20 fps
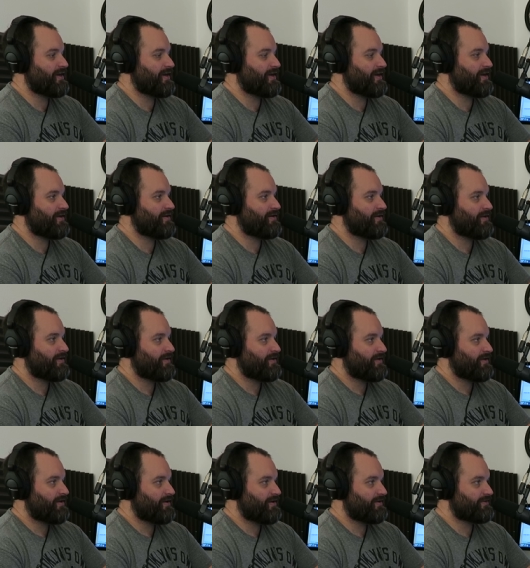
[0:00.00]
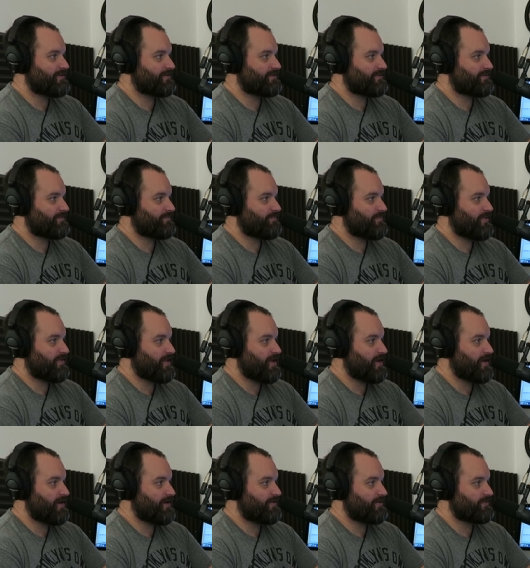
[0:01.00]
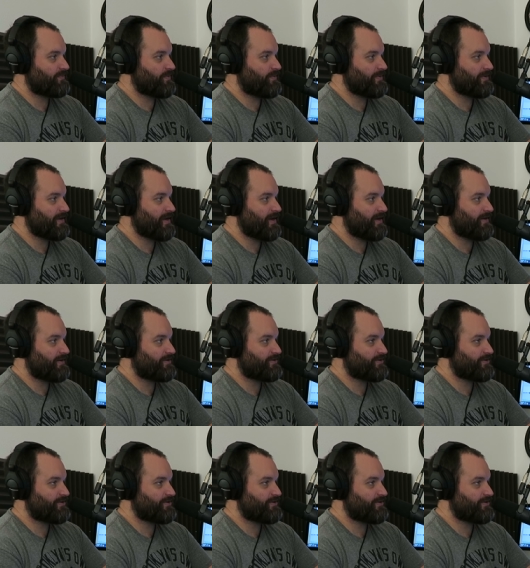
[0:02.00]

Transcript: ad is just thinking of this woman taking a